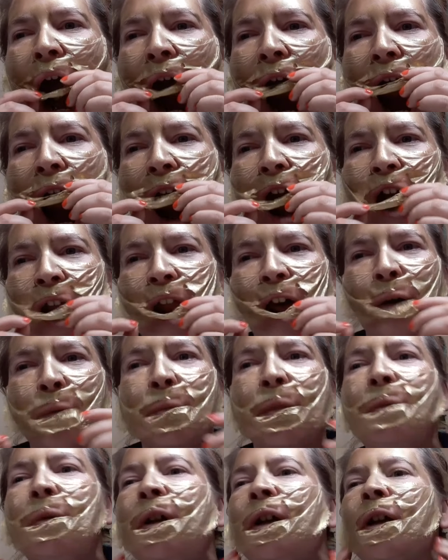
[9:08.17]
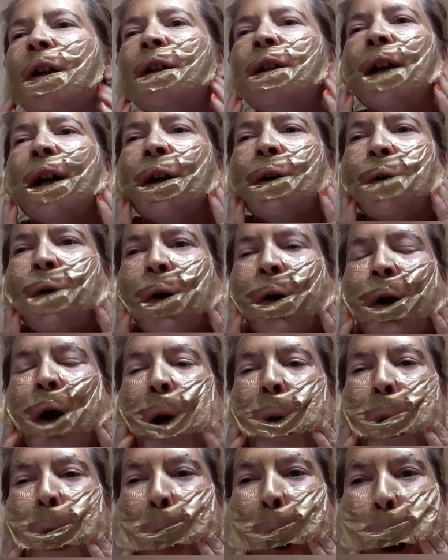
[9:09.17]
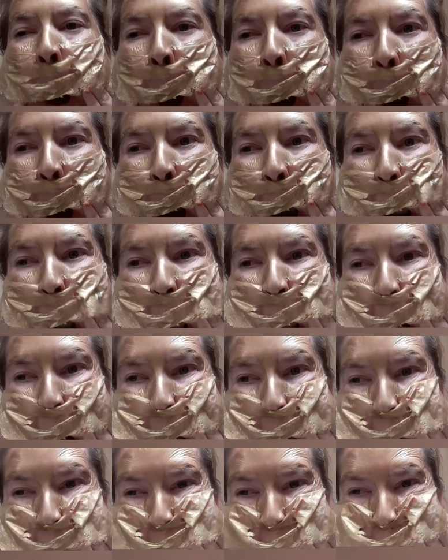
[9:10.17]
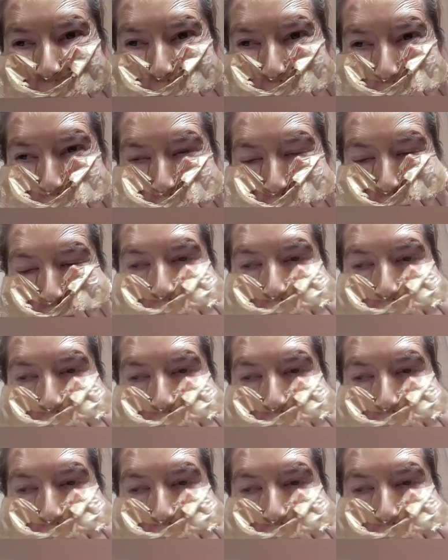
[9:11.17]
Alright, now I'm being a clown. Okay. There you go.